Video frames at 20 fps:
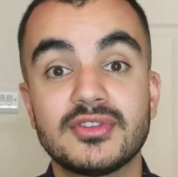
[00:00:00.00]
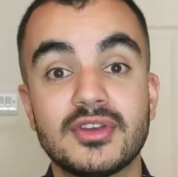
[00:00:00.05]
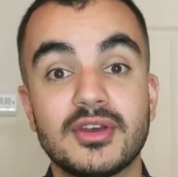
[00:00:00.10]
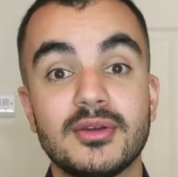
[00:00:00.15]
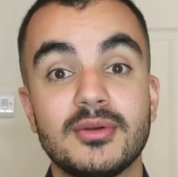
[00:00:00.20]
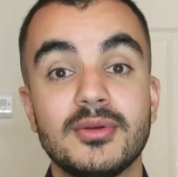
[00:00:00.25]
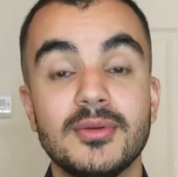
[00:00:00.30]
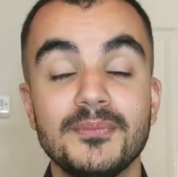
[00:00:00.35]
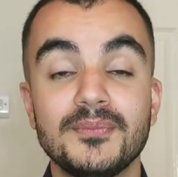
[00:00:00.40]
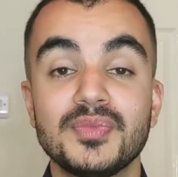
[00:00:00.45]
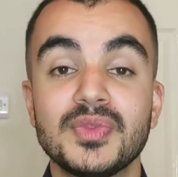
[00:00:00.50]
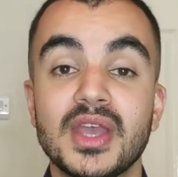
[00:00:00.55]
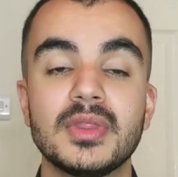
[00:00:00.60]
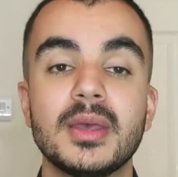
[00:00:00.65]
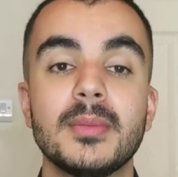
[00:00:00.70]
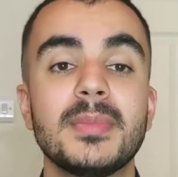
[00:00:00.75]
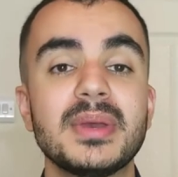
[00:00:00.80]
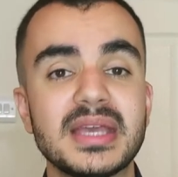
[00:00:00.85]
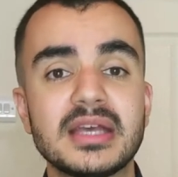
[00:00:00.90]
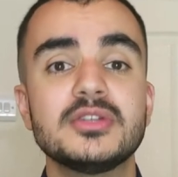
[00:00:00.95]

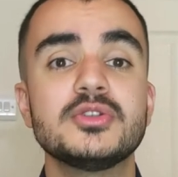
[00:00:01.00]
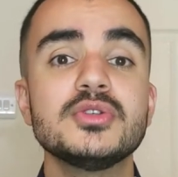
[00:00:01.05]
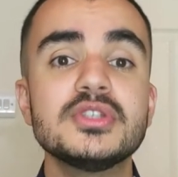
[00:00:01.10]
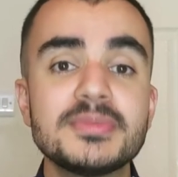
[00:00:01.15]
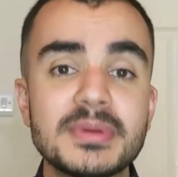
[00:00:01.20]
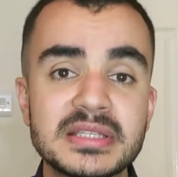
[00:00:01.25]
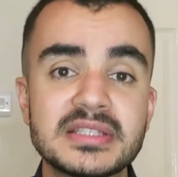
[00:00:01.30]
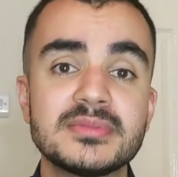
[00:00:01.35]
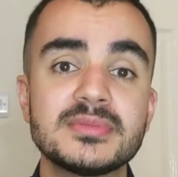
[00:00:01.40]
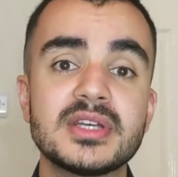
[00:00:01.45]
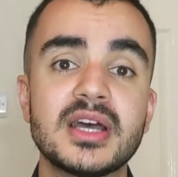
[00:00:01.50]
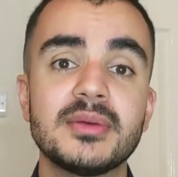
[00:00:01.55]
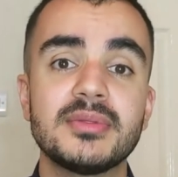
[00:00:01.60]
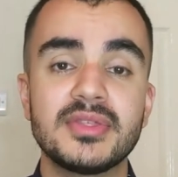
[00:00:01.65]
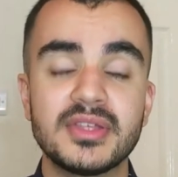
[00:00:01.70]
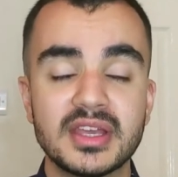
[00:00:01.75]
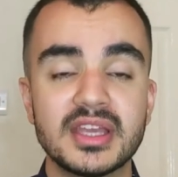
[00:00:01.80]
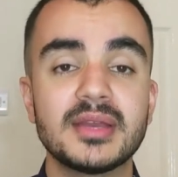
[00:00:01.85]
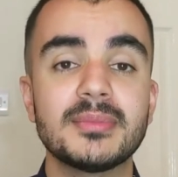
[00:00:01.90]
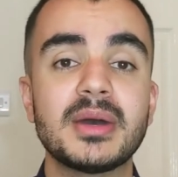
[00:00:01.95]
But do spend some time
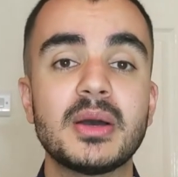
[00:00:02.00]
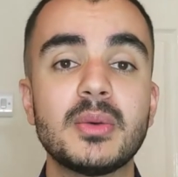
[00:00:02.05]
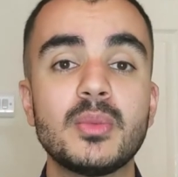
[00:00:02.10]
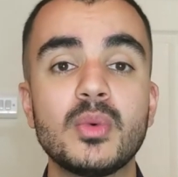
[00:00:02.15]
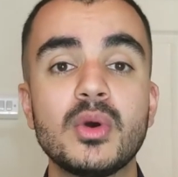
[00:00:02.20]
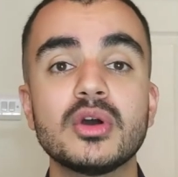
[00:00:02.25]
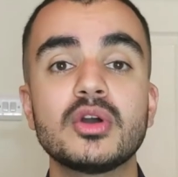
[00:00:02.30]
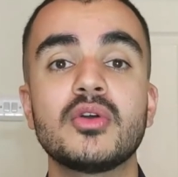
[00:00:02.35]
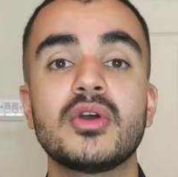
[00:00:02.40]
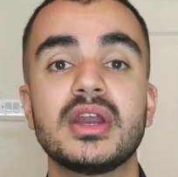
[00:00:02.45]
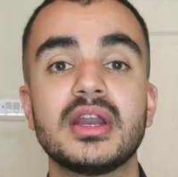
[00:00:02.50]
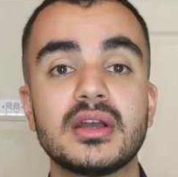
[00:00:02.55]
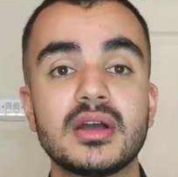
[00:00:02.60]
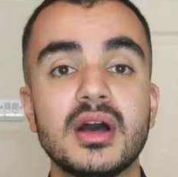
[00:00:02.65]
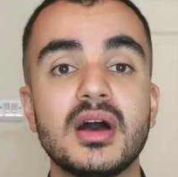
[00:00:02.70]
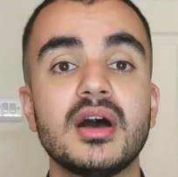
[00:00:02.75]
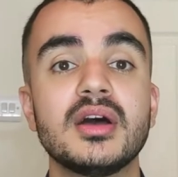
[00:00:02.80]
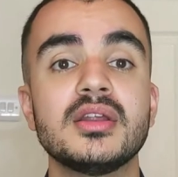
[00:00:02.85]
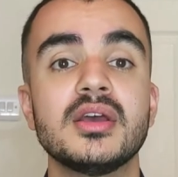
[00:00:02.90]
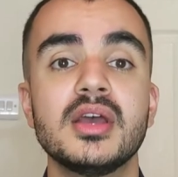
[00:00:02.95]
thinking about what credit
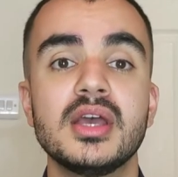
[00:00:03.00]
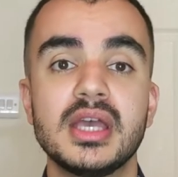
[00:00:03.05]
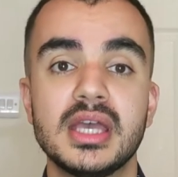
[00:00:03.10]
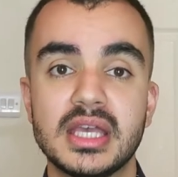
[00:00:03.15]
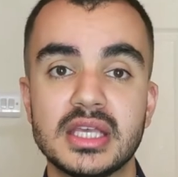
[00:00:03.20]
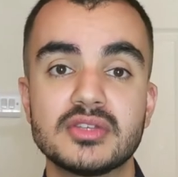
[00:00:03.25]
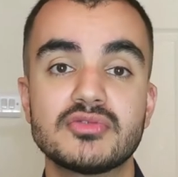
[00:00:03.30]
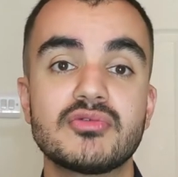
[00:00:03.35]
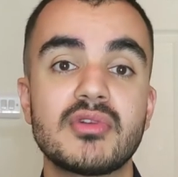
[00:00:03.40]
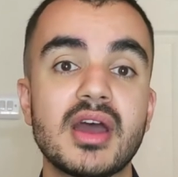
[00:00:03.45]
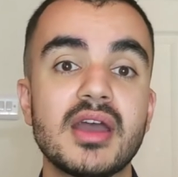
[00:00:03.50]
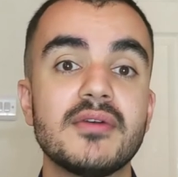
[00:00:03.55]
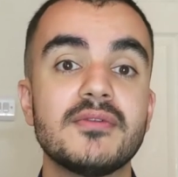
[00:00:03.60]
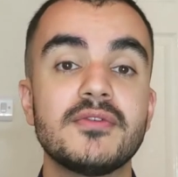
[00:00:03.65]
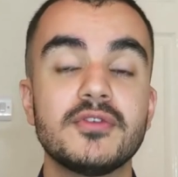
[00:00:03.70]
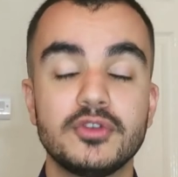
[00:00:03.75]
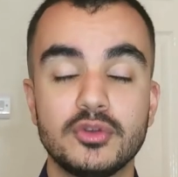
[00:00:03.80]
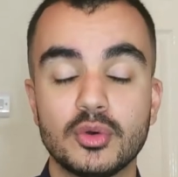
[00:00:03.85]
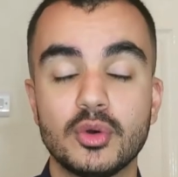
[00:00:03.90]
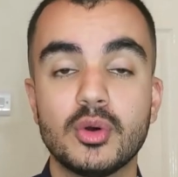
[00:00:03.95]
card is right
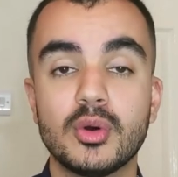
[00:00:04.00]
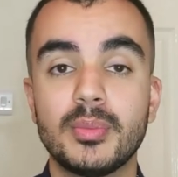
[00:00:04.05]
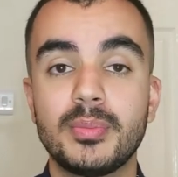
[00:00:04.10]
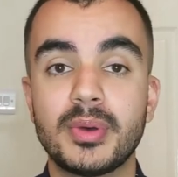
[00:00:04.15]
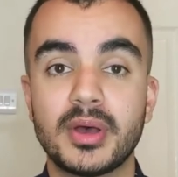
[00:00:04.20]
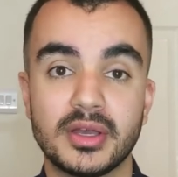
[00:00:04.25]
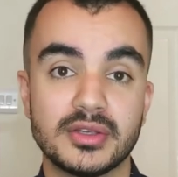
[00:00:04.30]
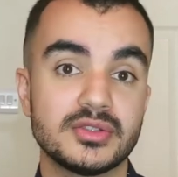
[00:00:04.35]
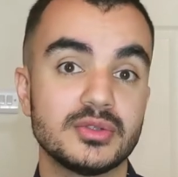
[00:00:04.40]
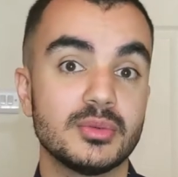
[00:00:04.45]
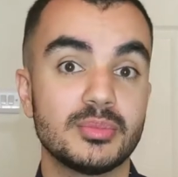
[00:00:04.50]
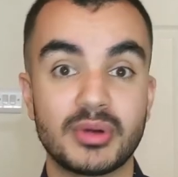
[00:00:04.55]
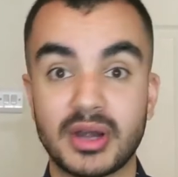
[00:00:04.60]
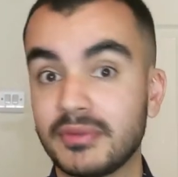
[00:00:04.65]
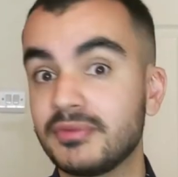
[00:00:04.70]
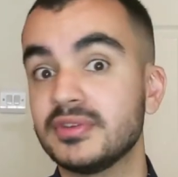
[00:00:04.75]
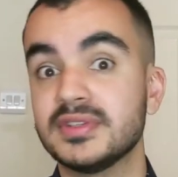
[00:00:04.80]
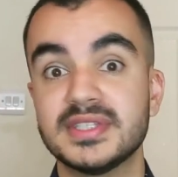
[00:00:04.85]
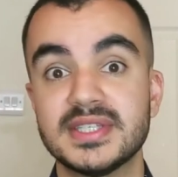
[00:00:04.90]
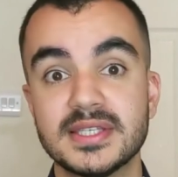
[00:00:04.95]
for your personal
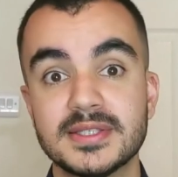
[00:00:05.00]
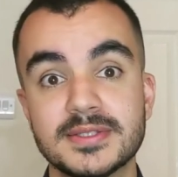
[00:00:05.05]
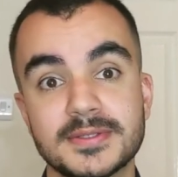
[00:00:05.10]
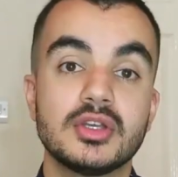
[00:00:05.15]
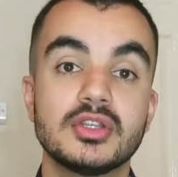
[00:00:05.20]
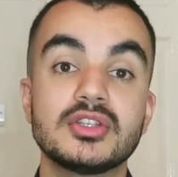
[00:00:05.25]
preferences.